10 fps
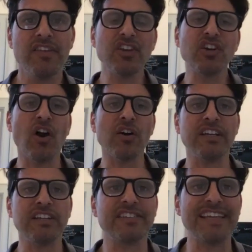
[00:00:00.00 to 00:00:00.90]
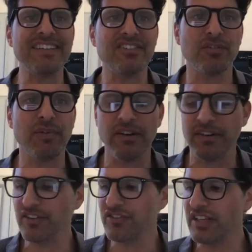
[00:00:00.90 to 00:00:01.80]
the garden estates
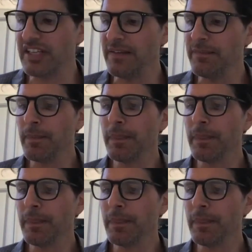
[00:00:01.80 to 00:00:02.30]
surrounding the city,